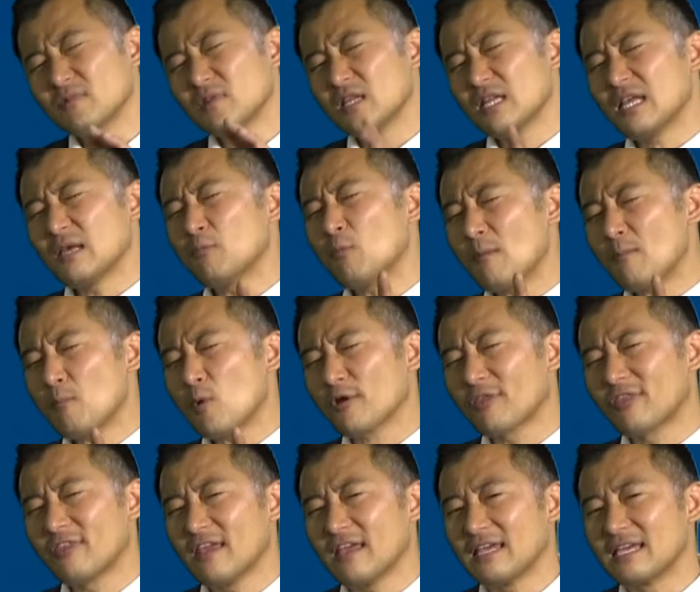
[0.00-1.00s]
one more
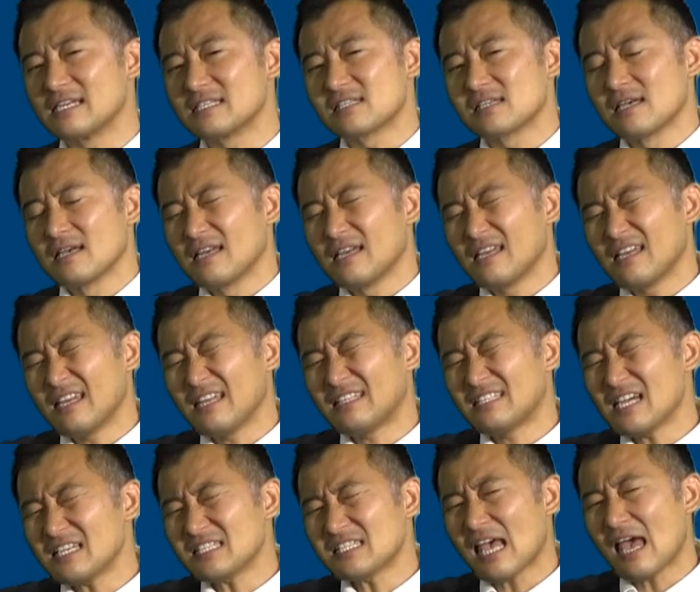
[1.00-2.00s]
thing is, it
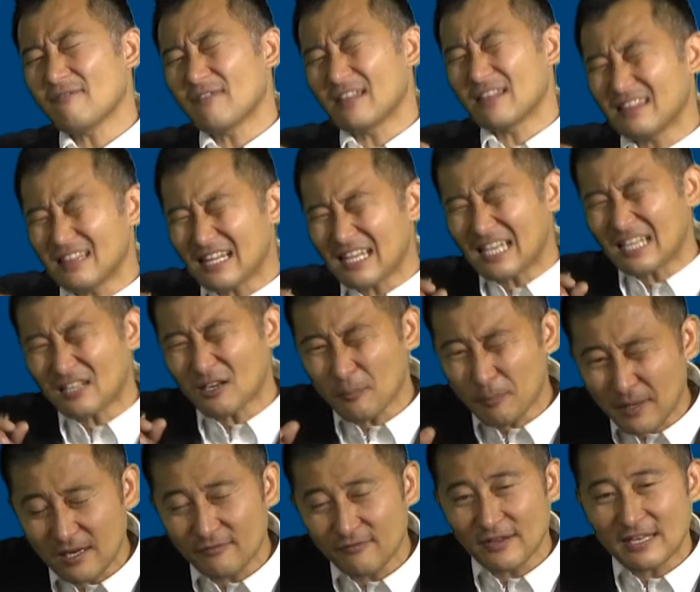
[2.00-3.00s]
does have a little
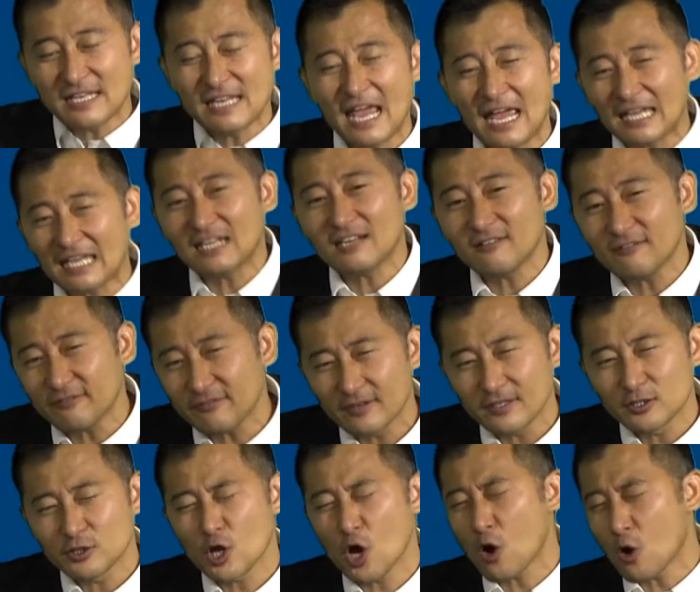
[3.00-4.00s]
bit of a negative
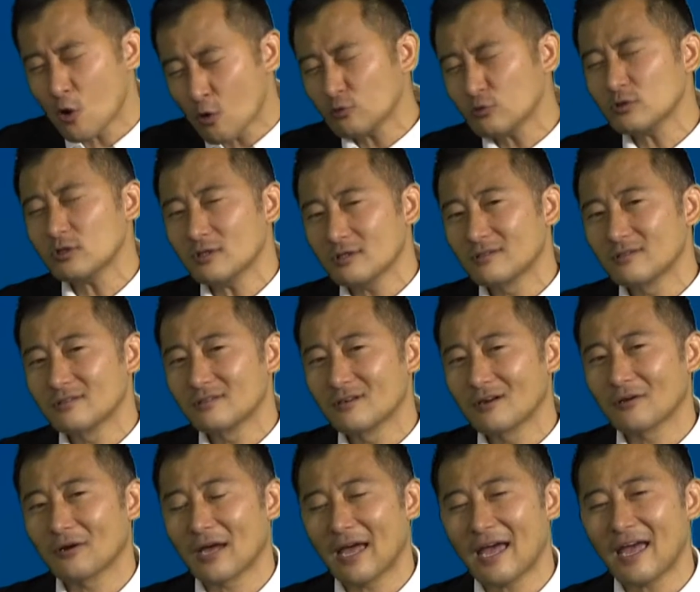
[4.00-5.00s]
tone.
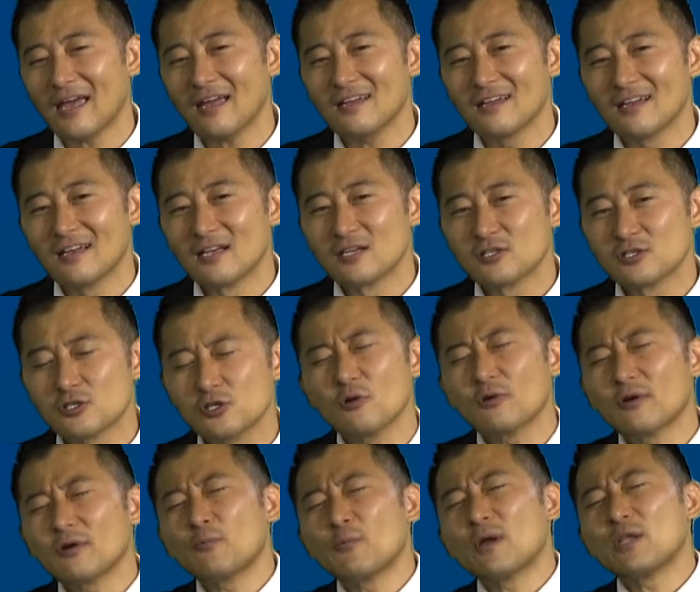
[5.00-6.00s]
Okay? So
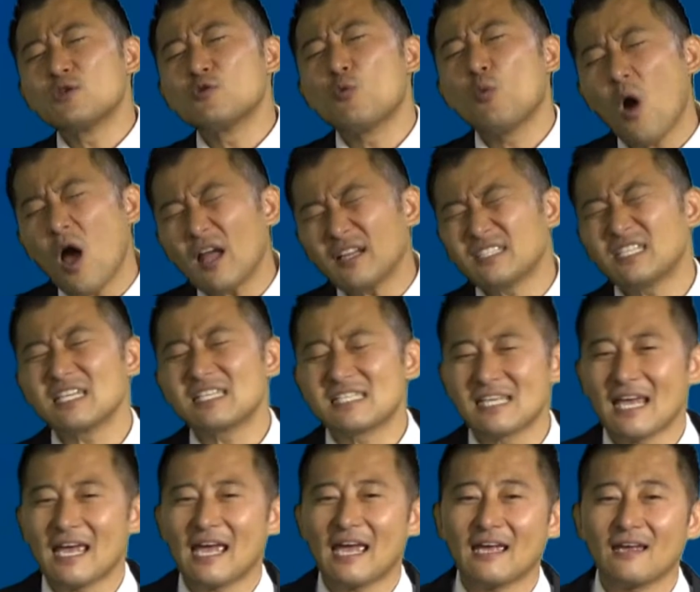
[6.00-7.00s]
when you want to
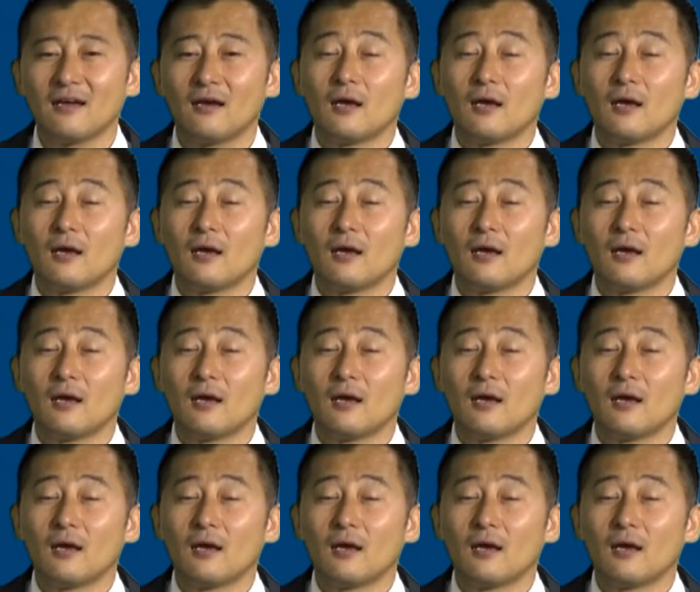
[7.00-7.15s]
say,